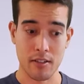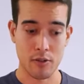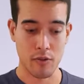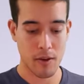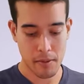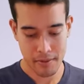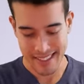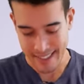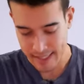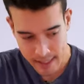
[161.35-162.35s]
So if I'm able
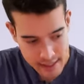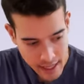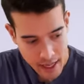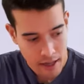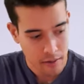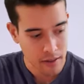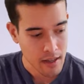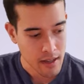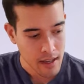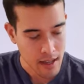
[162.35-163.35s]
to just sit down
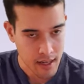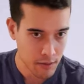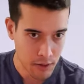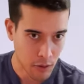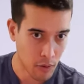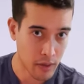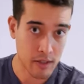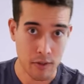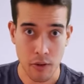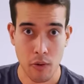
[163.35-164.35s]
and hit record,
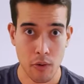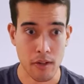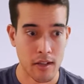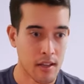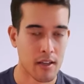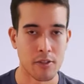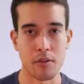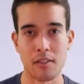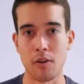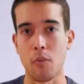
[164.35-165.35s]
hit record, don't
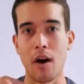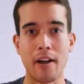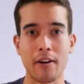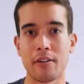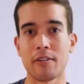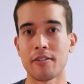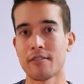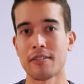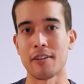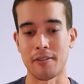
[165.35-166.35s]
need to wire,
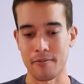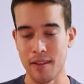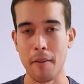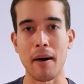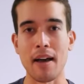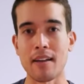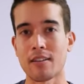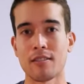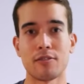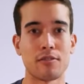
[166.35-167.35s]
you know, a
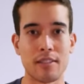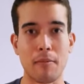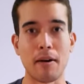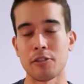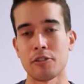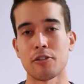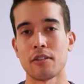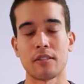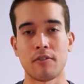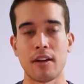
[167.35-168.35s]
mic down my shirt
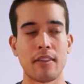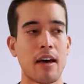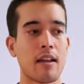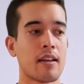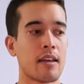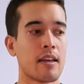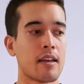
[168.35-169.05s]
and stuff like that.